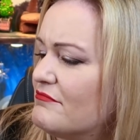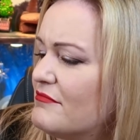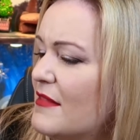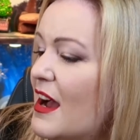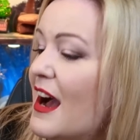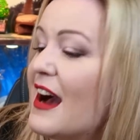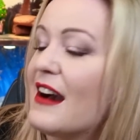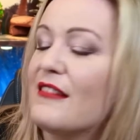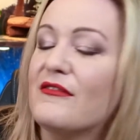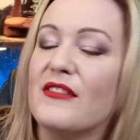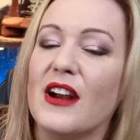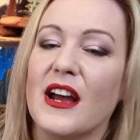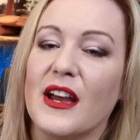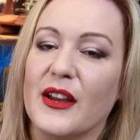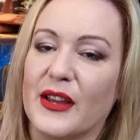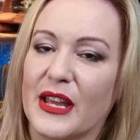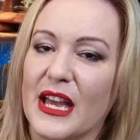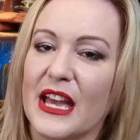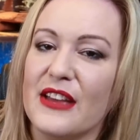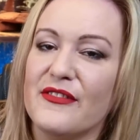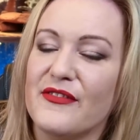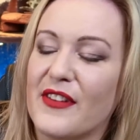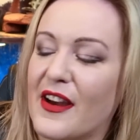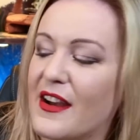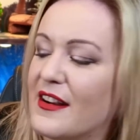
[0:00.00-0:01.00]
Ah, right,
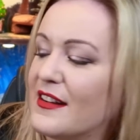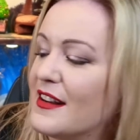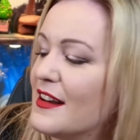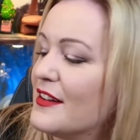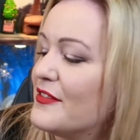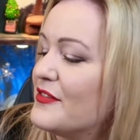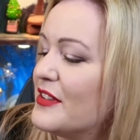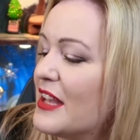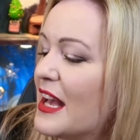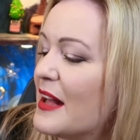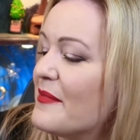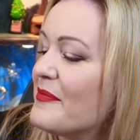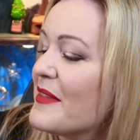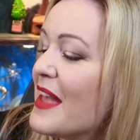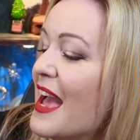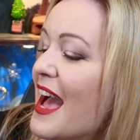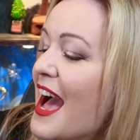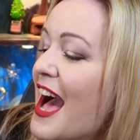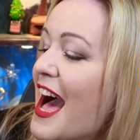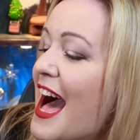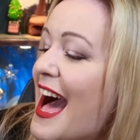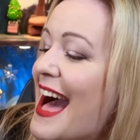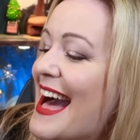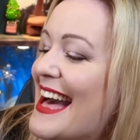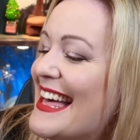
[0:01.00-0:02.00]
okay, fair enough, yeah.
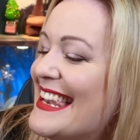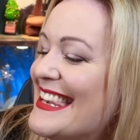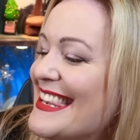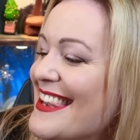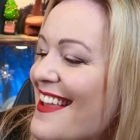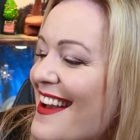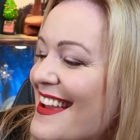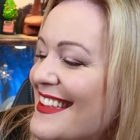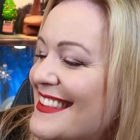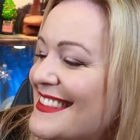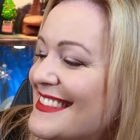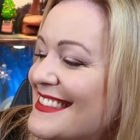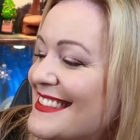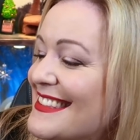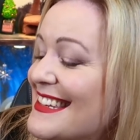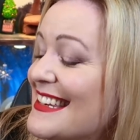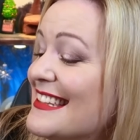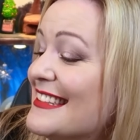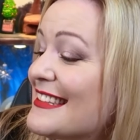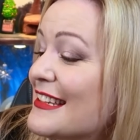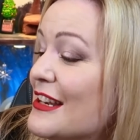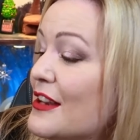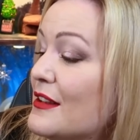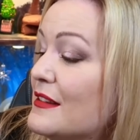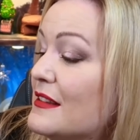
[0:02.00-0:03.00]
Licensed and
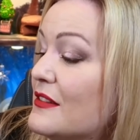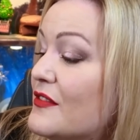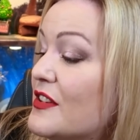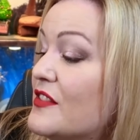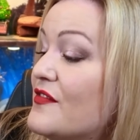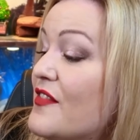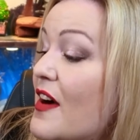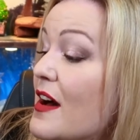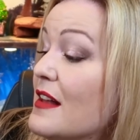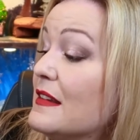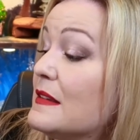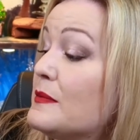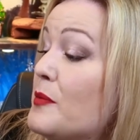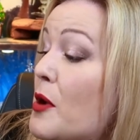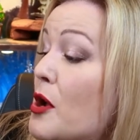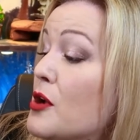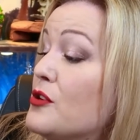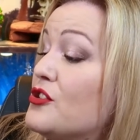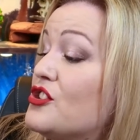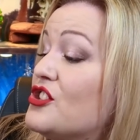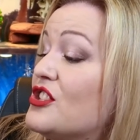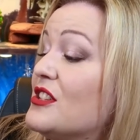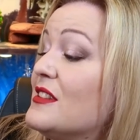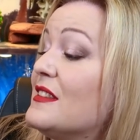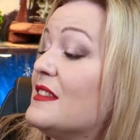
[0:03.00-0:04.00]
exclusive advanced
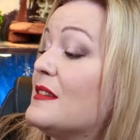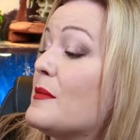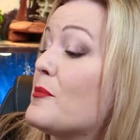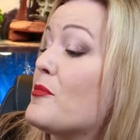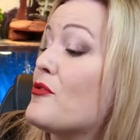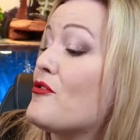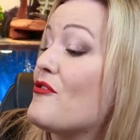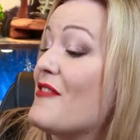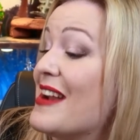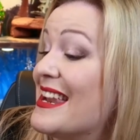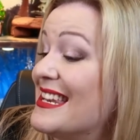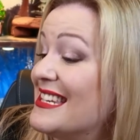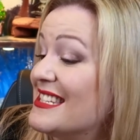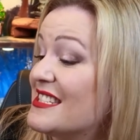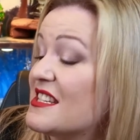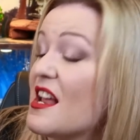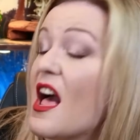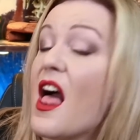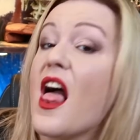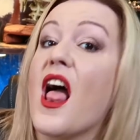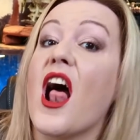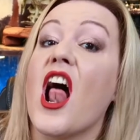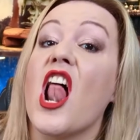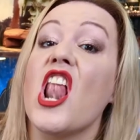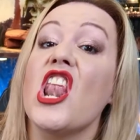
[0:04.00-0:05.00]
potions print.
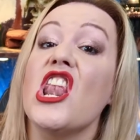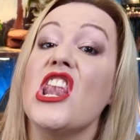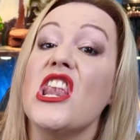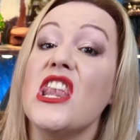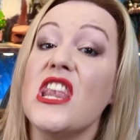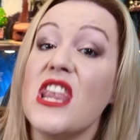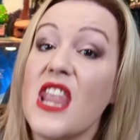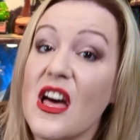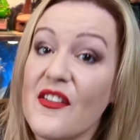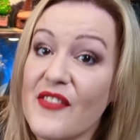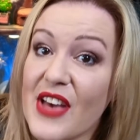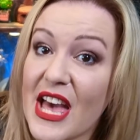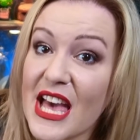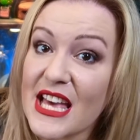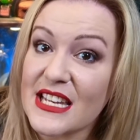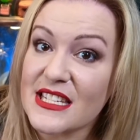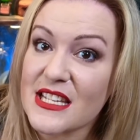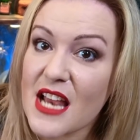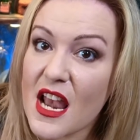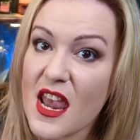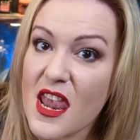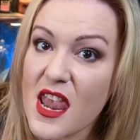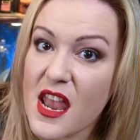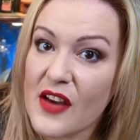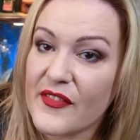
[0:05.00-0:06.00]
Love it,
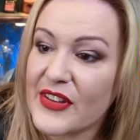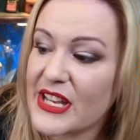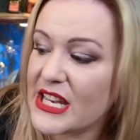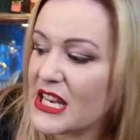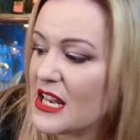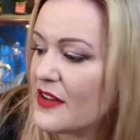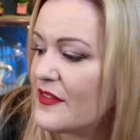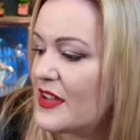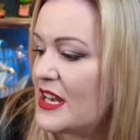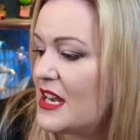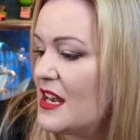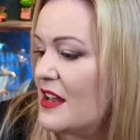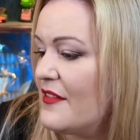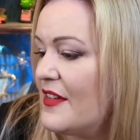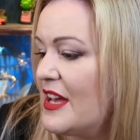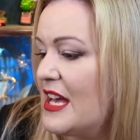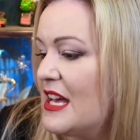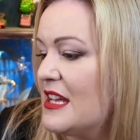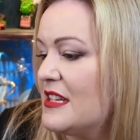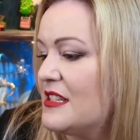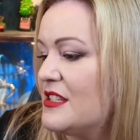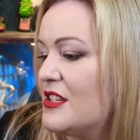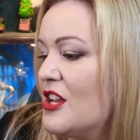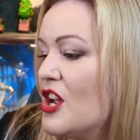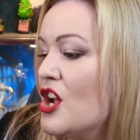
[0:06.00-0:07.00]
love it, love it, love
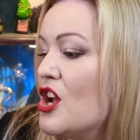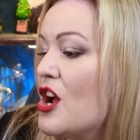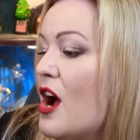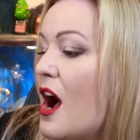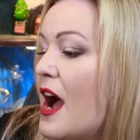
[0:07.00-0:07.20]
it.